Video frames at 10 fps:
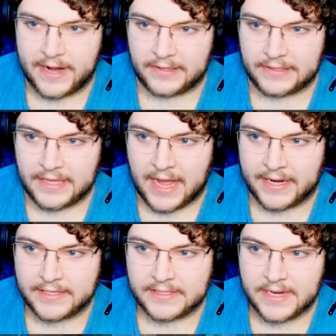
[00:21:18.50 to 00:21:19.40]
a lot
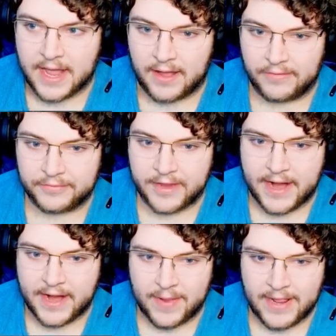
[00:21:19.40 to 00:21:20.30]
of stuff. And
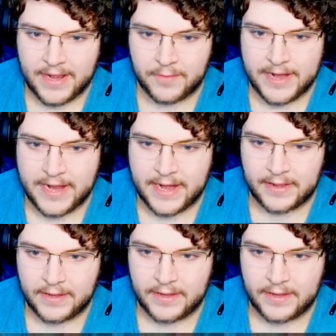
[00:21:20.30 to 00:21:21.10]
how many do we need?